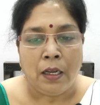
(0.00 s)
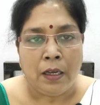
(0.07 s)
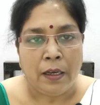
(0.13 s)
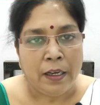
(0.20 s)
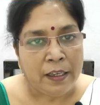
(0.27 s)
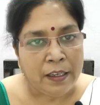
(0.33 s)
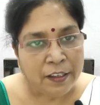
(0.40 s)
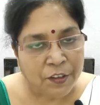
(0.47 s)

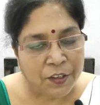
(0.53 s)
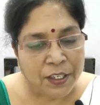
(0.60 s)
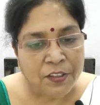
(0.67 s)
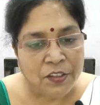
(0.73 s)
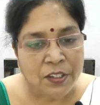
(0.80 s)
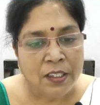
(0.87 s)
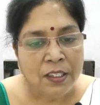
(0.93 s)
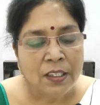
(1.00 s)
in
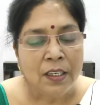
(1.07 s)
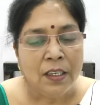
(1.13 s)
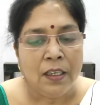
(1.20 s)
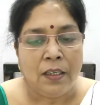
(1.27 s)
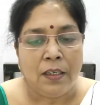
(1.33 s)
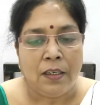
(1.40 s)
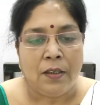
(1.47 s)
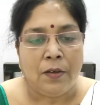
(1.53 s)
literature
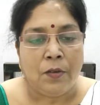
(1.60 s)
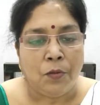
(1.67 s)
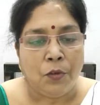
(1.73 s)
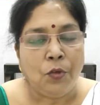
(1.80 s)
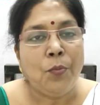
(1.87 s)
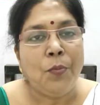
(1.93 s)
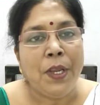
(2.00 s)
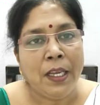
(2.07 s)

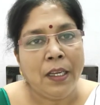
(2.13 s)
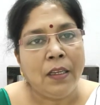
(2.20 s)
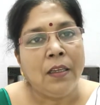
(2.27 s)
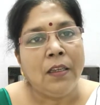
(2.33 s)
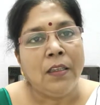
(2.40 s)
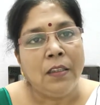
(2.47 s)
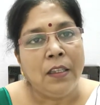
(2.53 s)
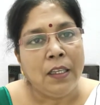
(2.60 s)
to
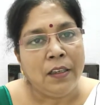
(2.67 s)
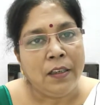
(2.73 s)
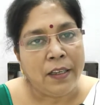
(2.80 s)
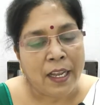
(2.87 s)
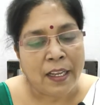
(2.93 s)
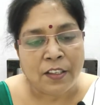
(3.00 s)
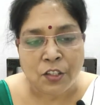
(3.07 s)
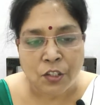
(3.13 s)
make their
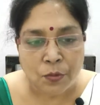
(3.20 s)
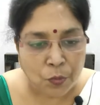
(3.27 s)
text